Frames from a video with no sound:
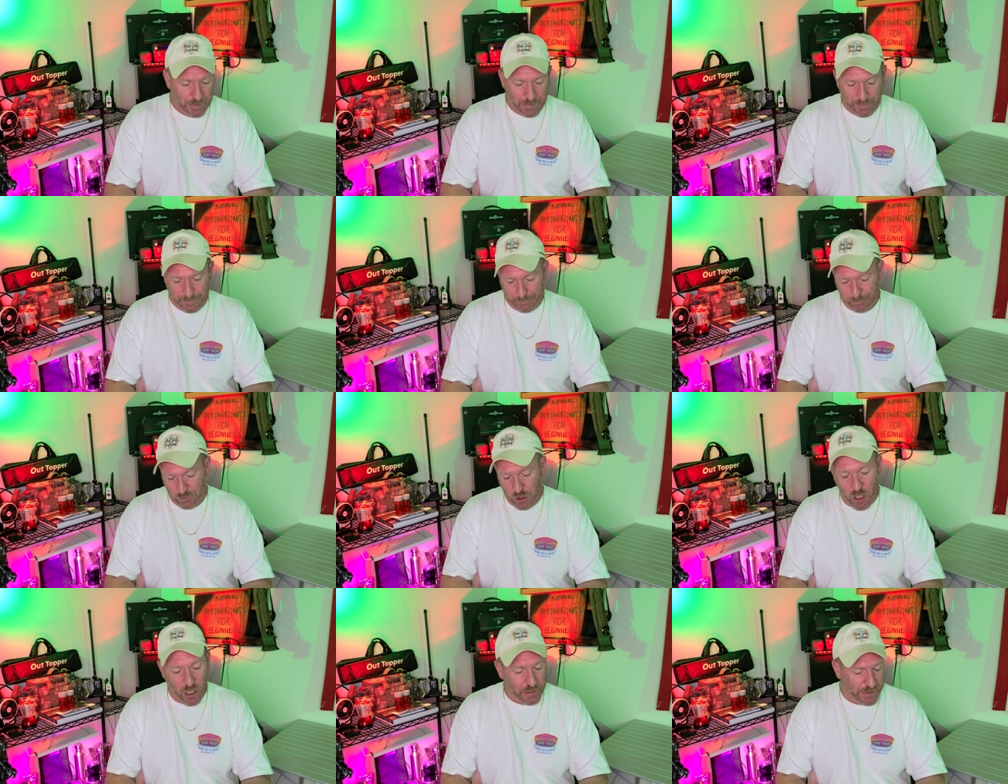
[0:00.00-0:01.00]
uh,
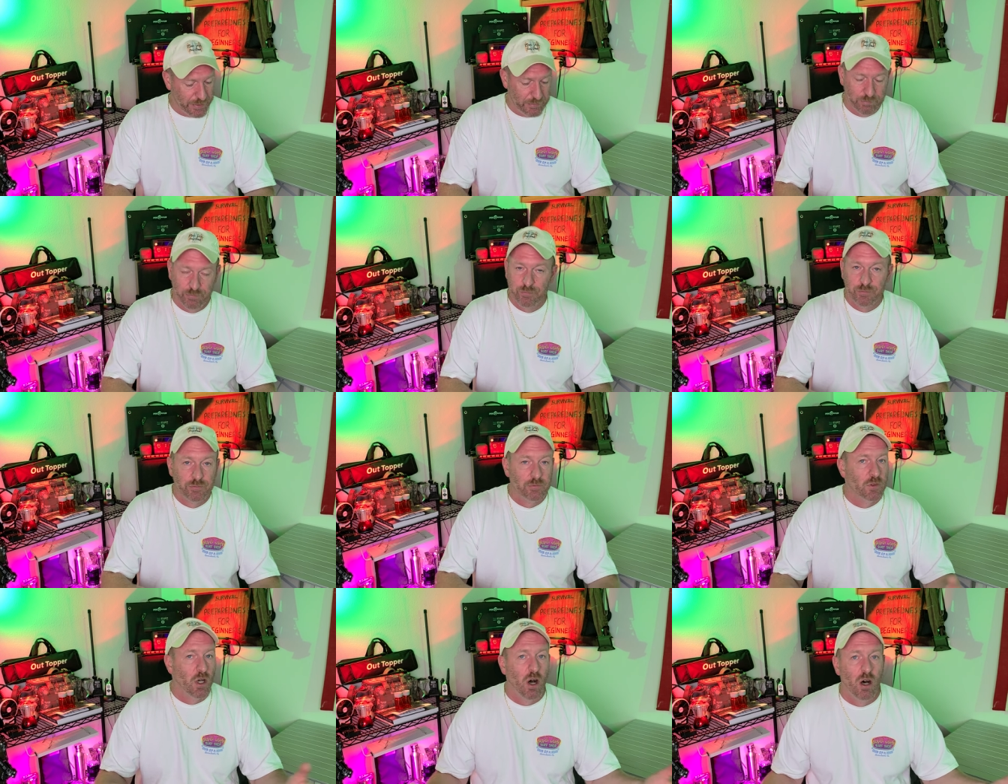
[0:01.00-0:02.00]
Target,
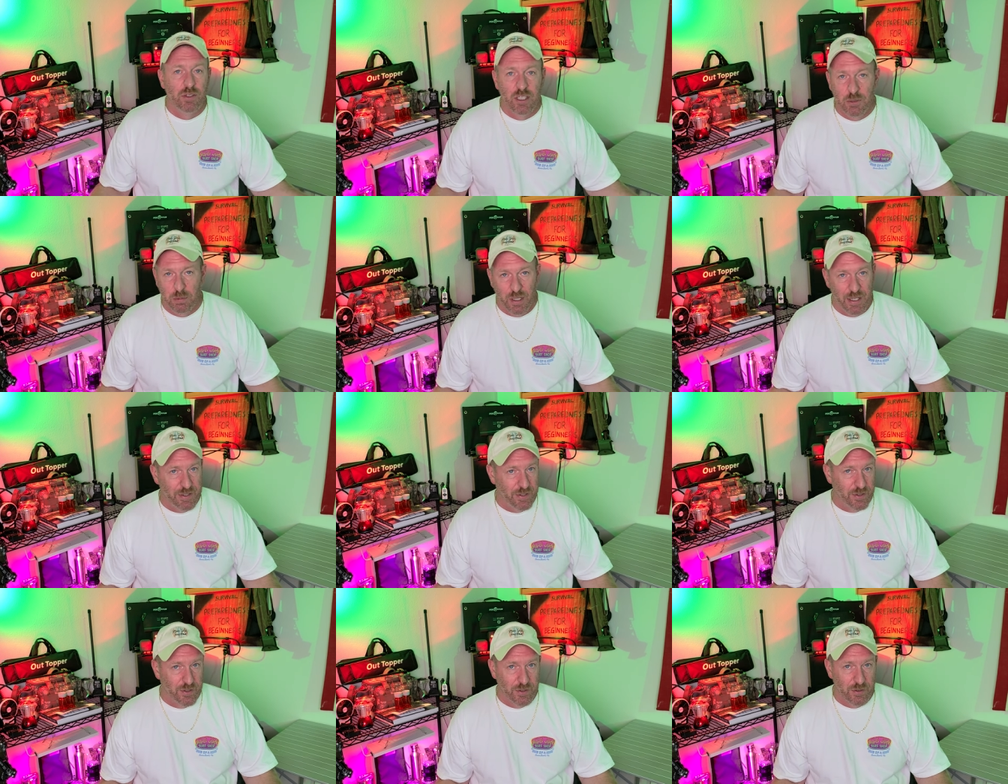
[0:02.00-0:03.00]
all these
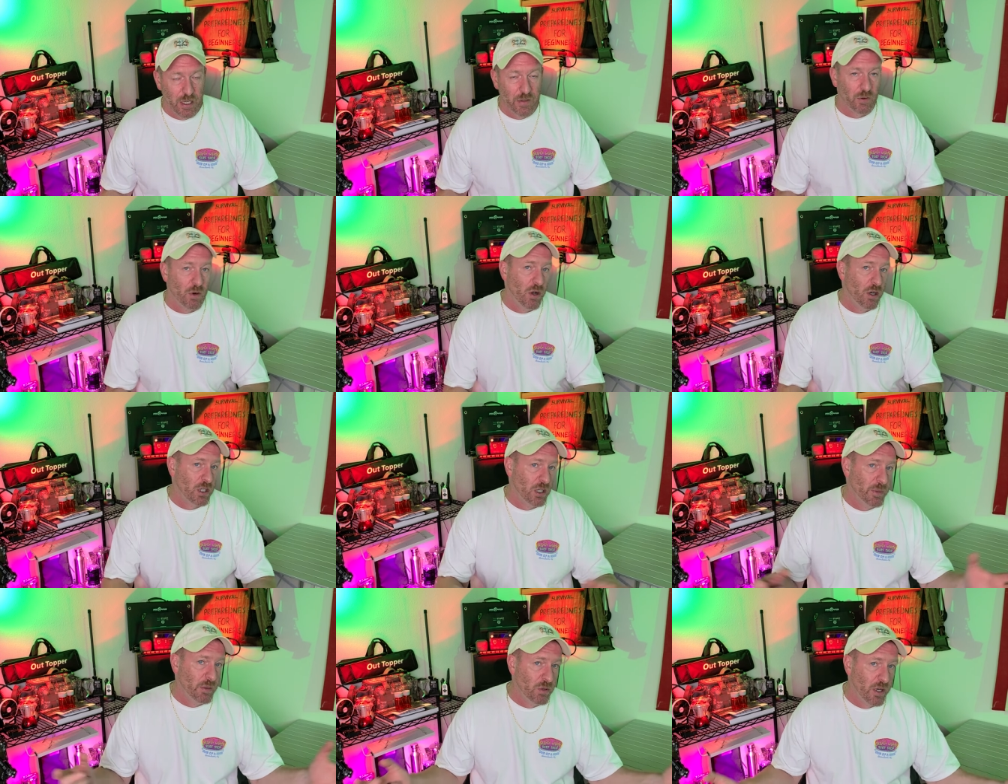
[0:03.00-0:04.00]
places, and they're all going to
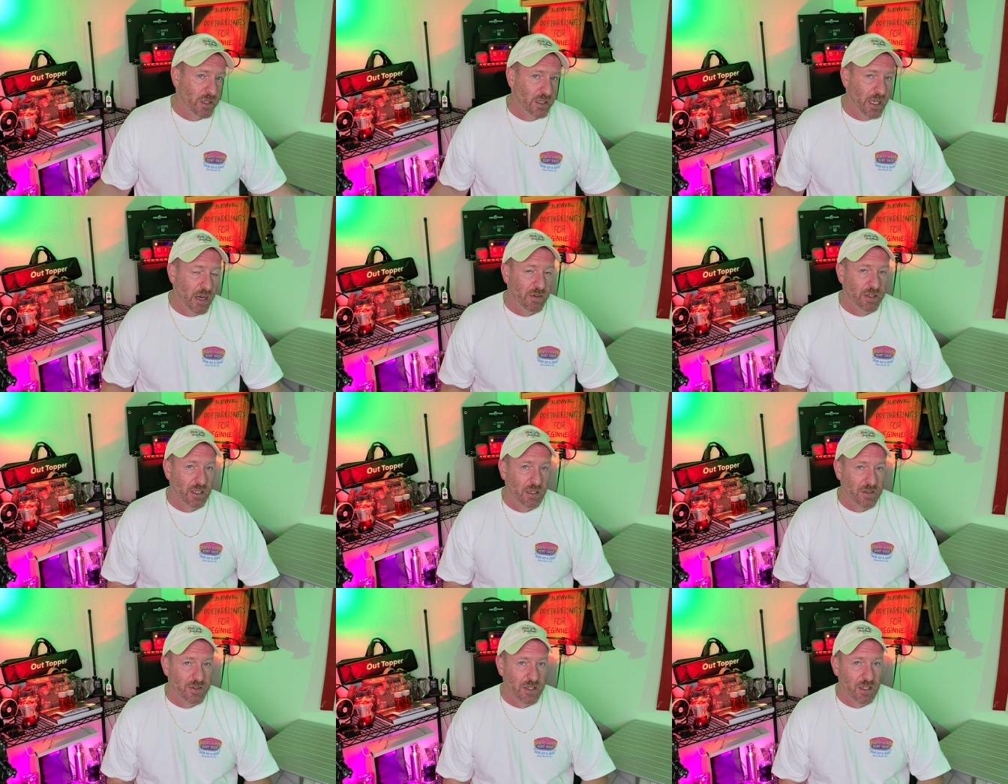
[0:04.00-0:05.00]
be running everything
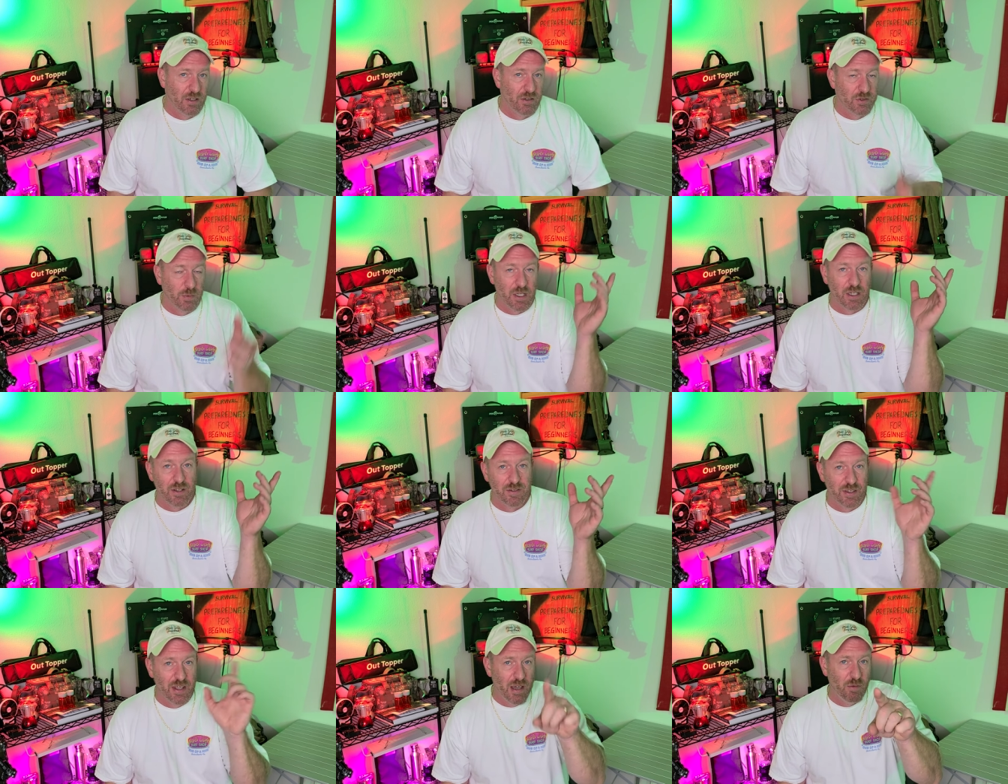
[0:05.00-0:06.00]
on sales because
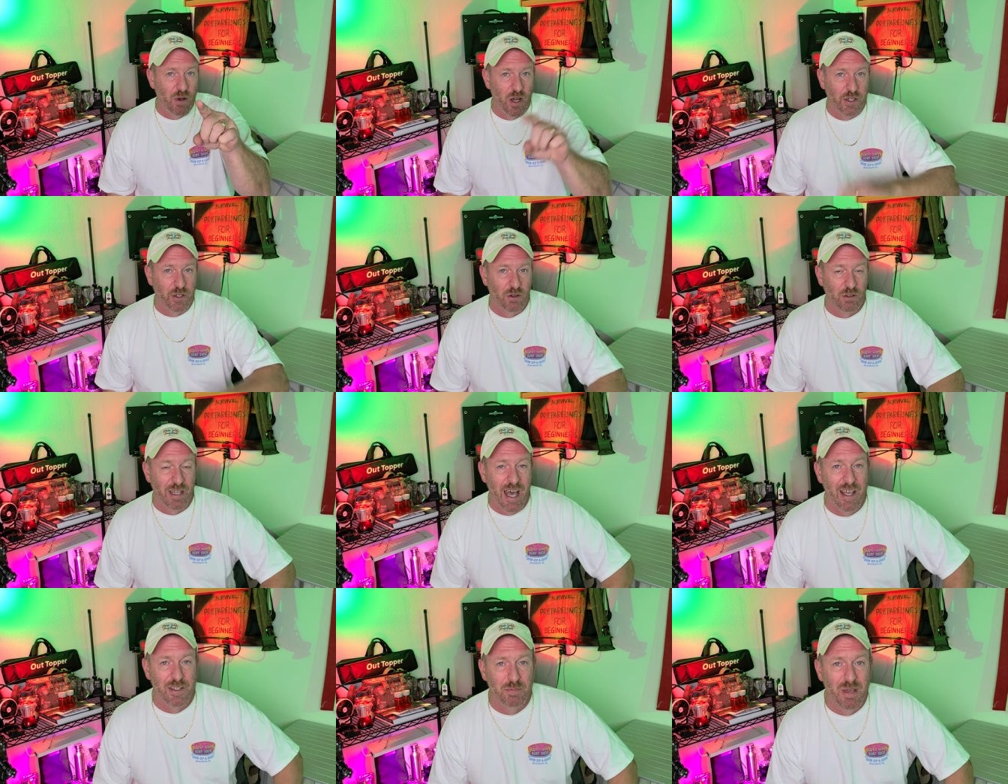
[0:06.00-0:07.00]
they want your
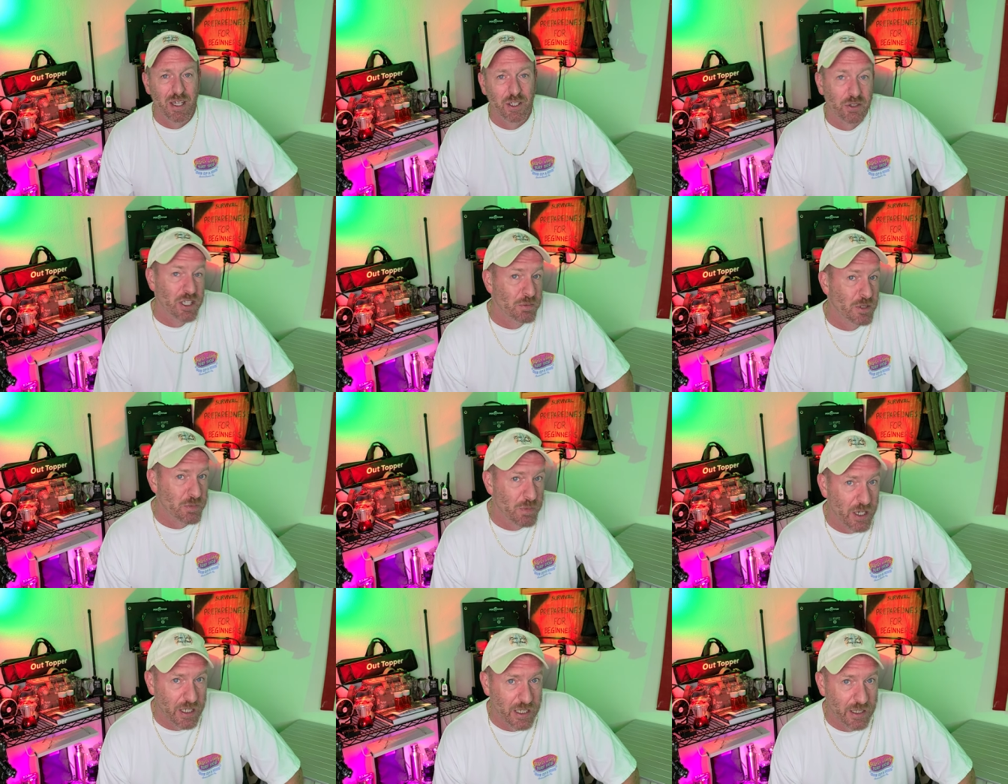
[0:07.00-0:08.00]
last minute Christmas
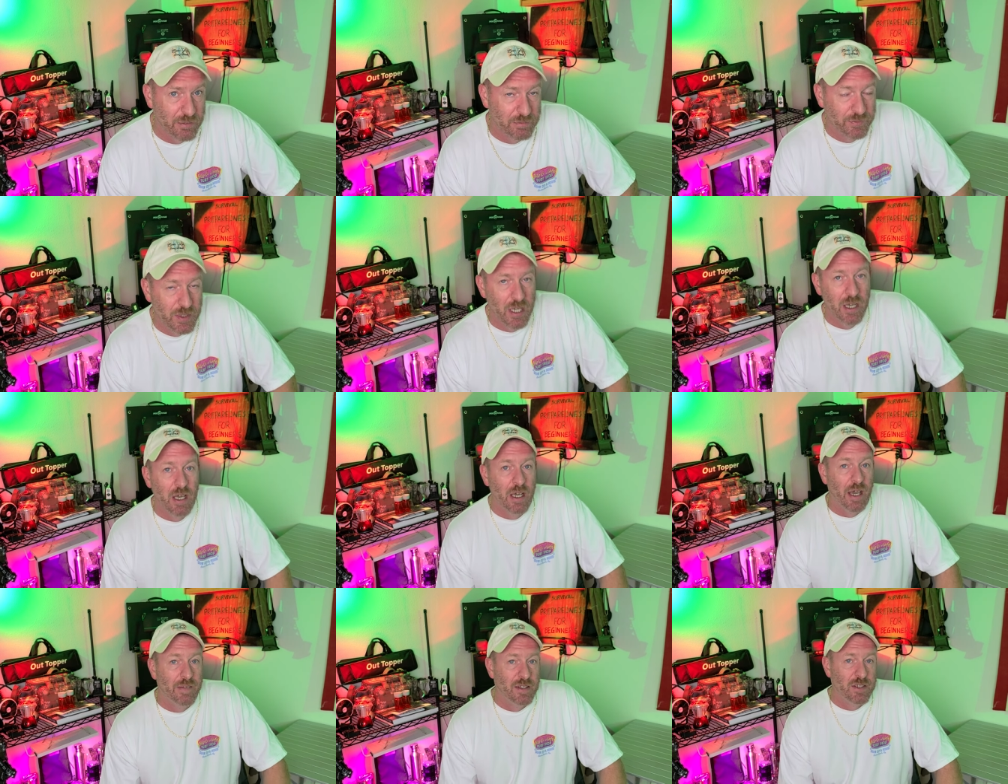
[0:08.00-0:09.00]
money.
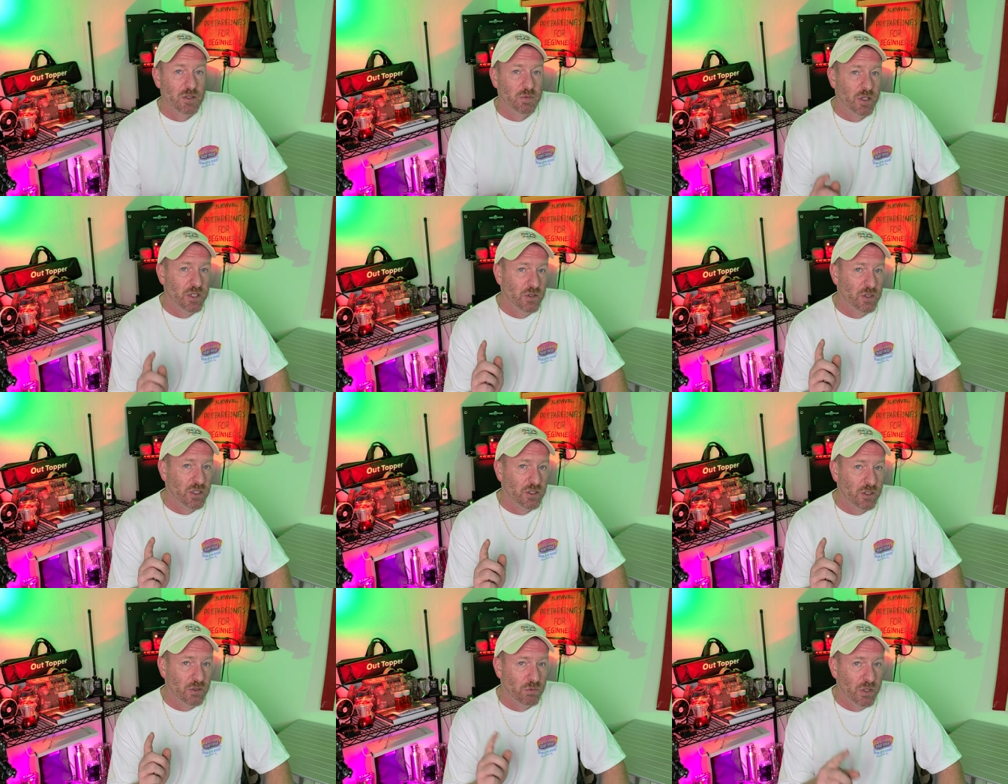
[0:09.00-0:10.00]
And this is where you
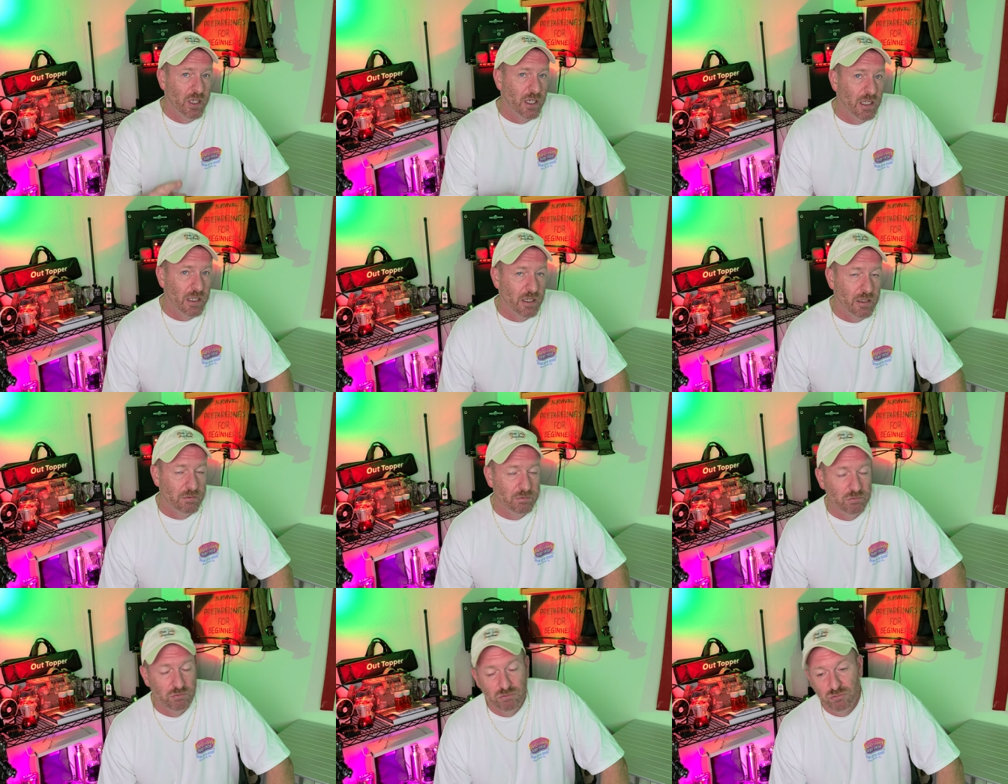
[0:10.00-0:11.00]
can really,
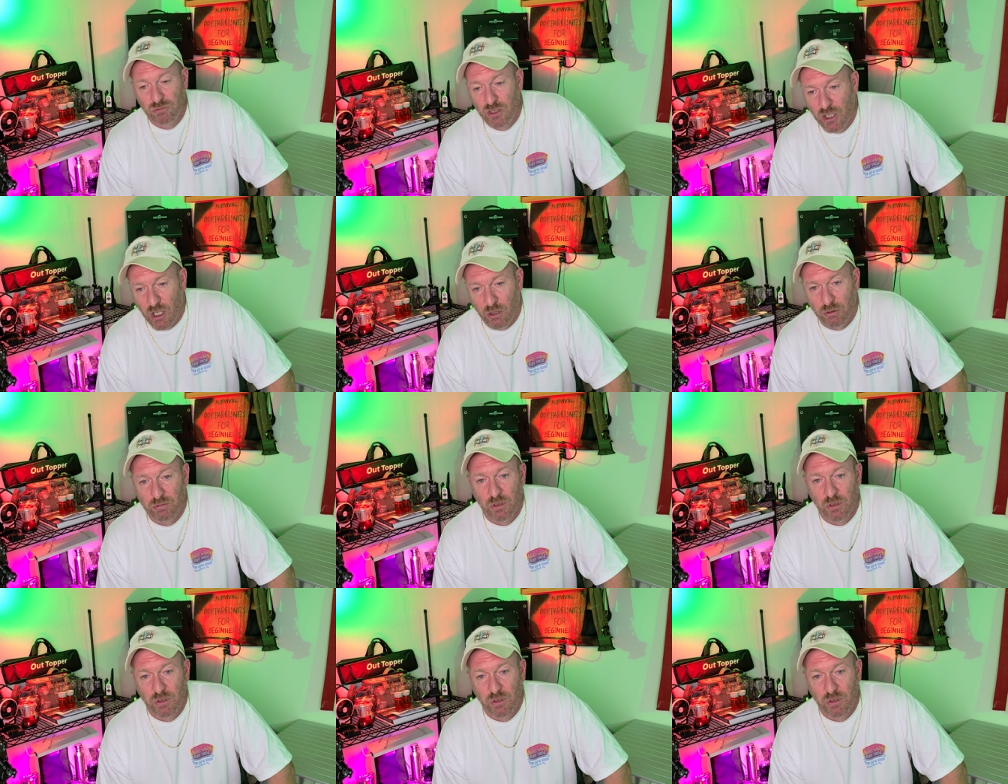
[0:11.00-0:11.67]
you know,